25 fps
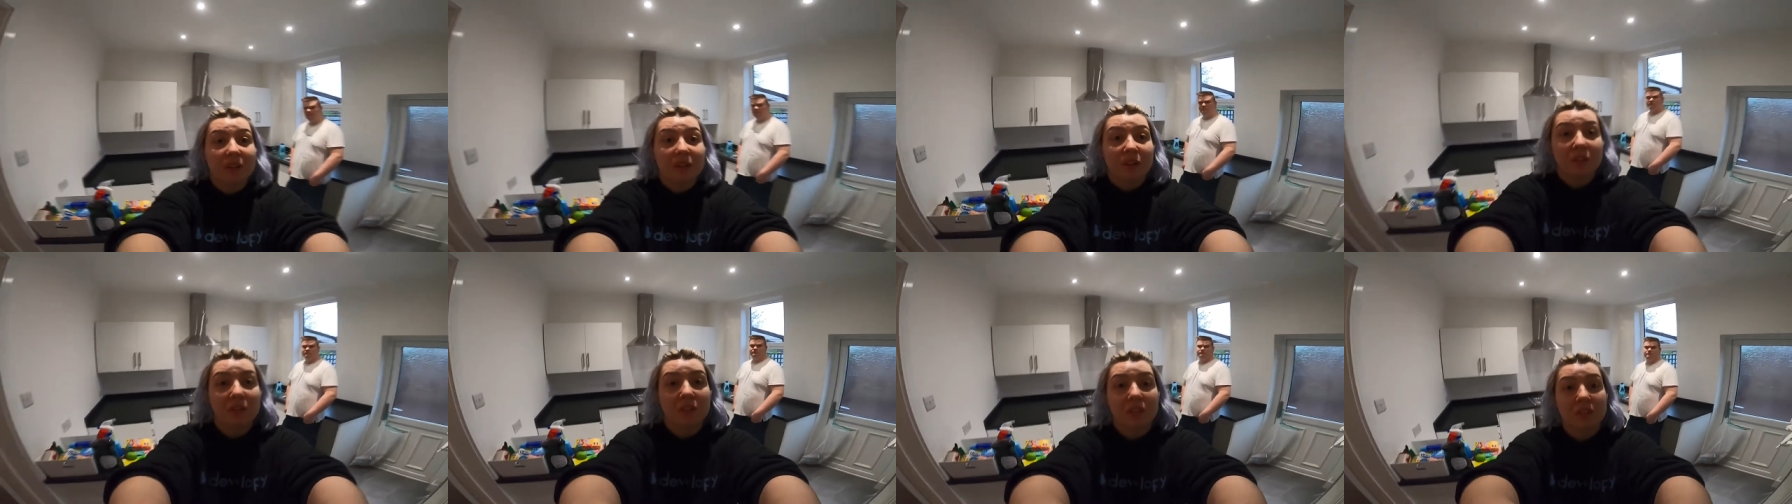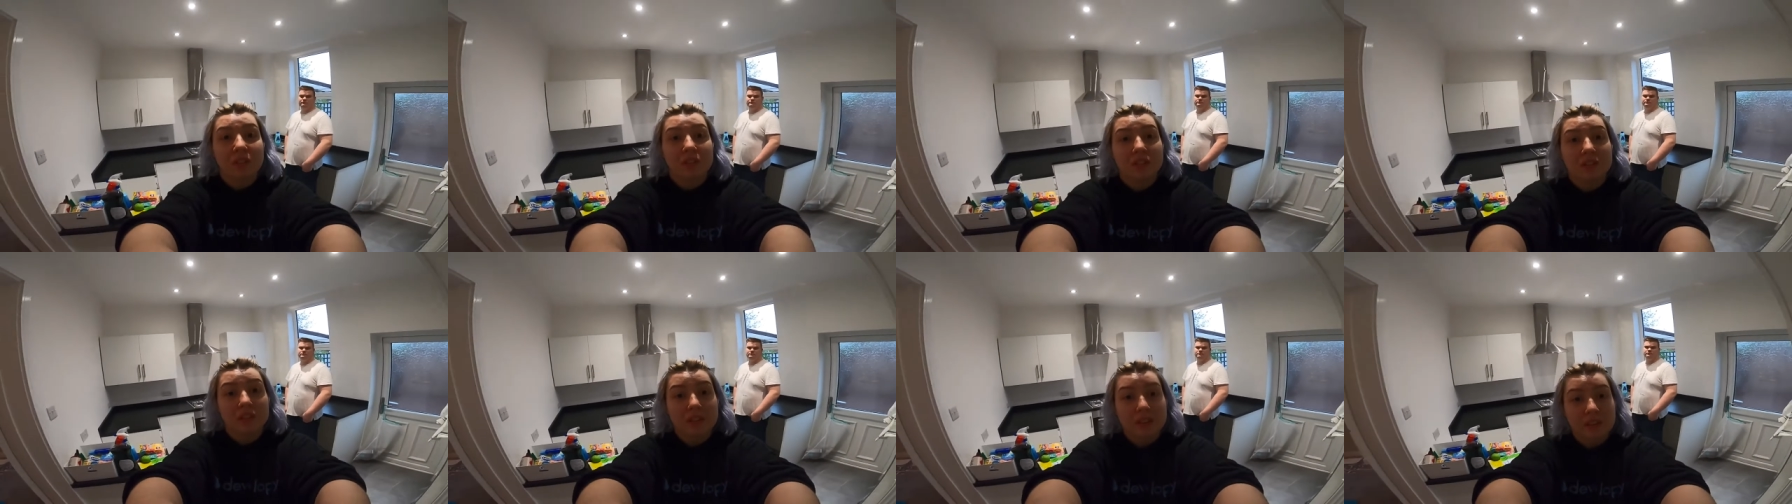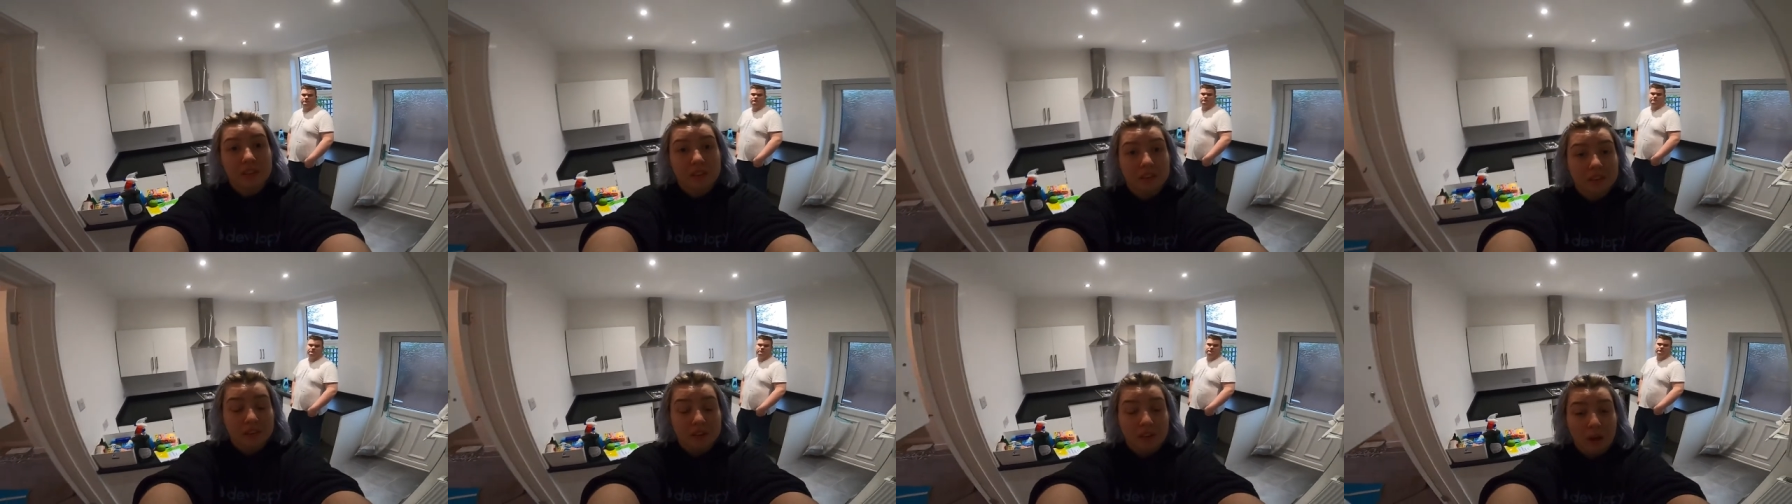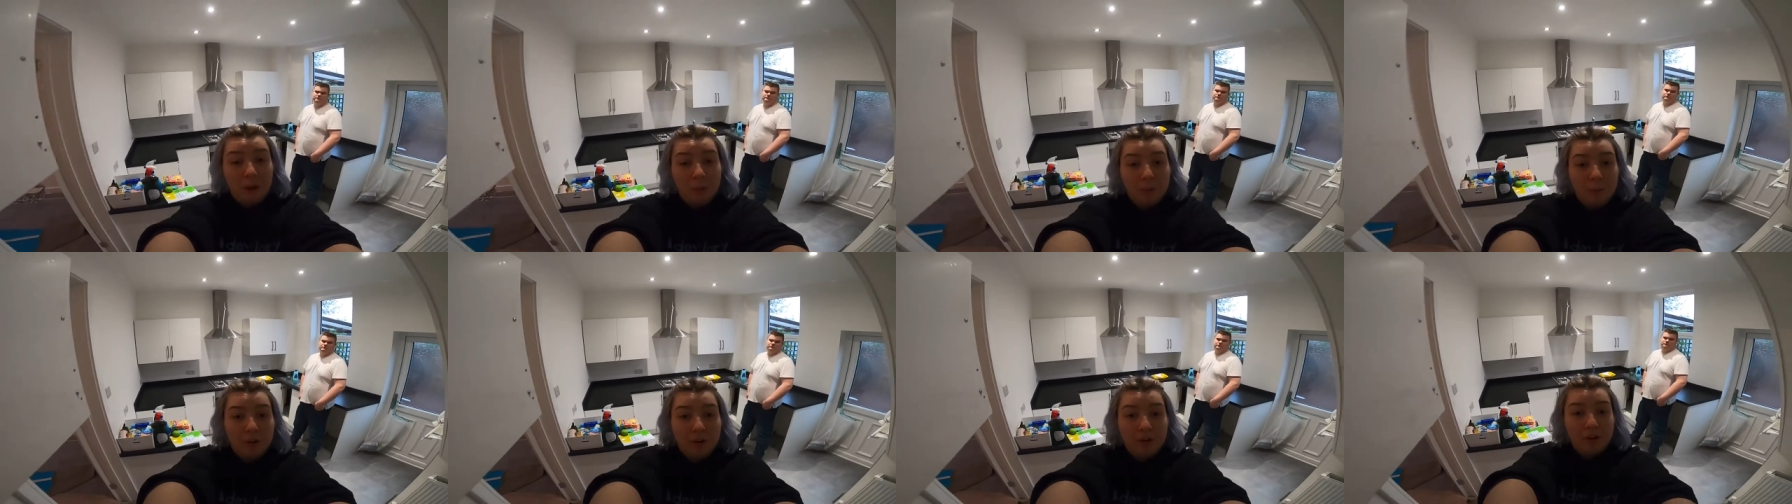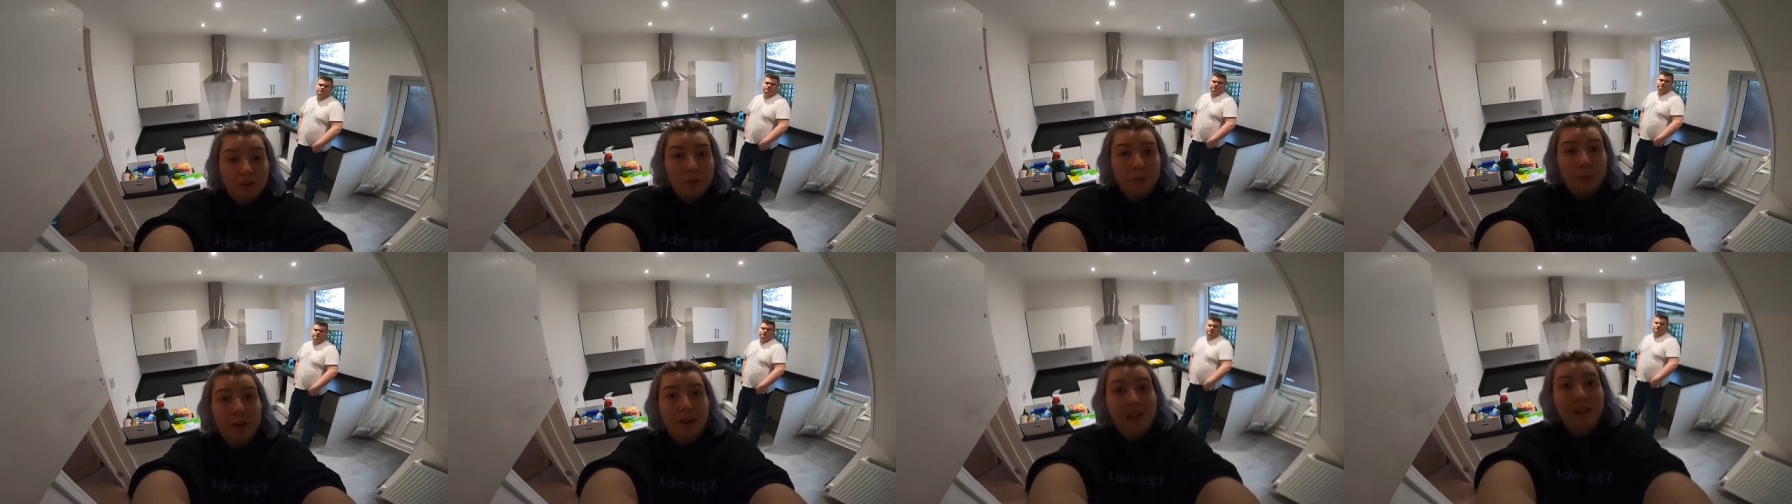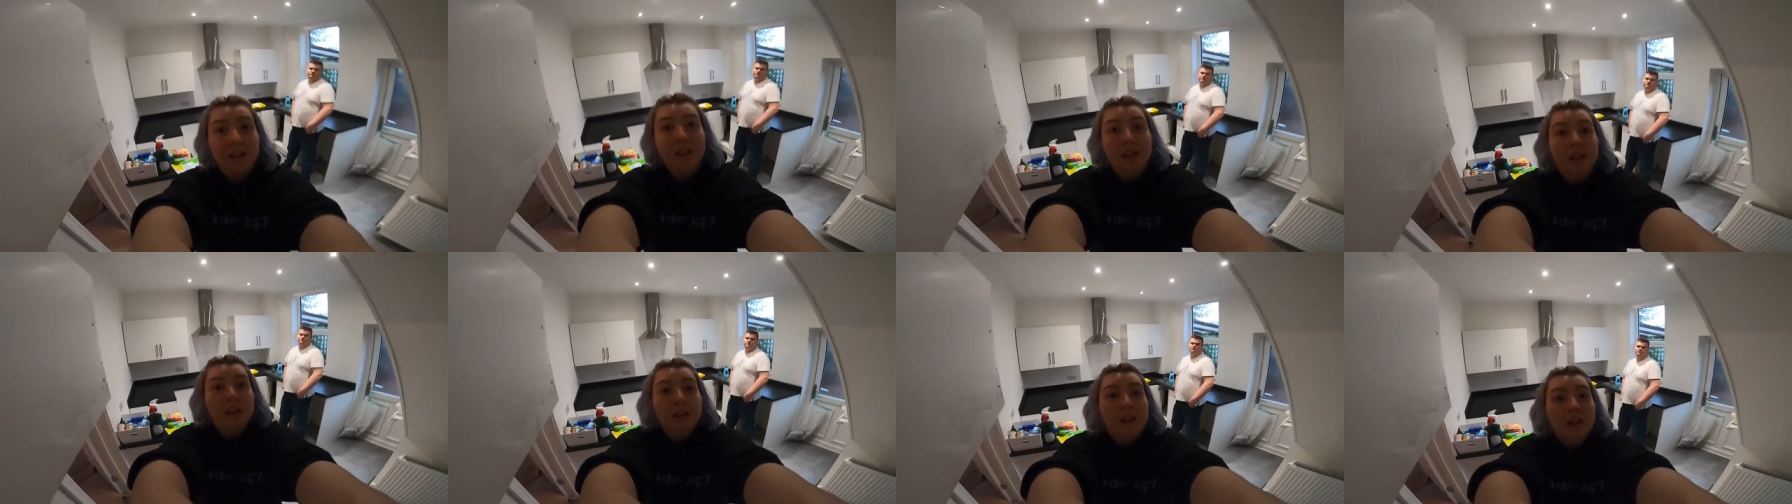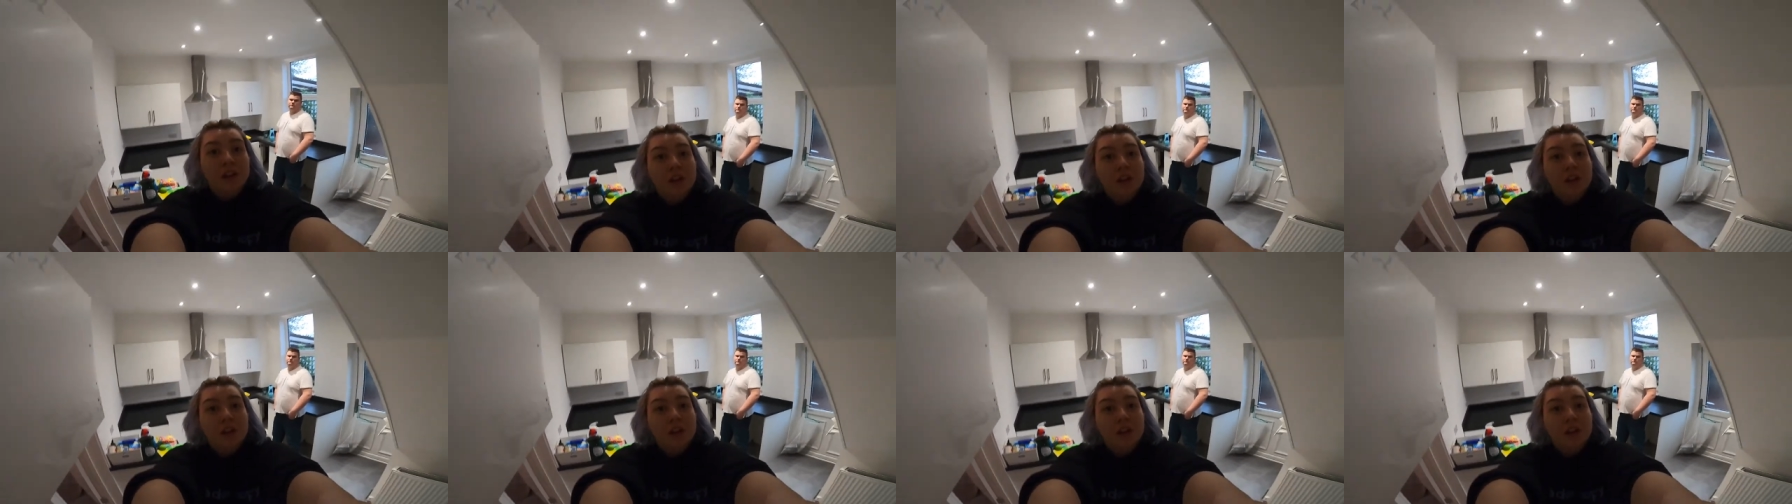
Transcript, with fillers: because I might as well.